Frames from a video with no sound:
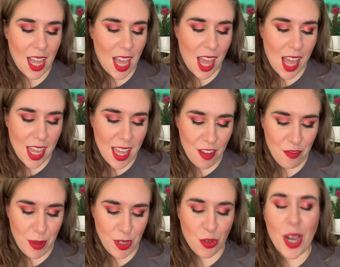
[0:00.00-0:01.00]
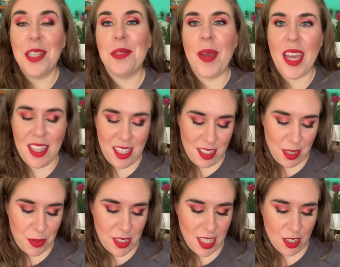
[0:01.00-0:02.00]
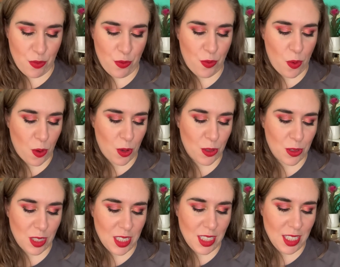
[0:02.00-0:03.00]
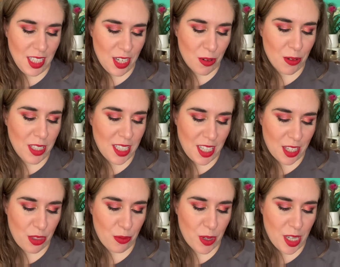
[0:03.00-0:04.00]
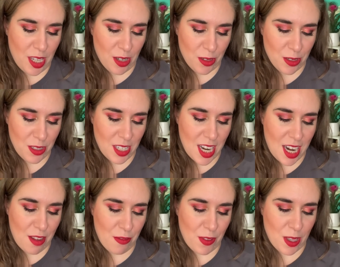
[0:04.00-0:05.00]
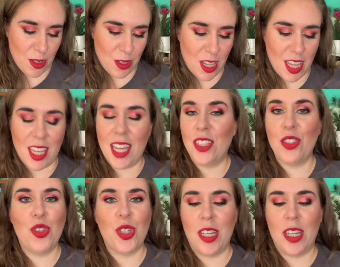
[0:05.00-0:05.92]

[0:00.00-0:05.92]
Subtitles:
I have been trying to pan this lipstick for literally like 3 years, and I feel like it's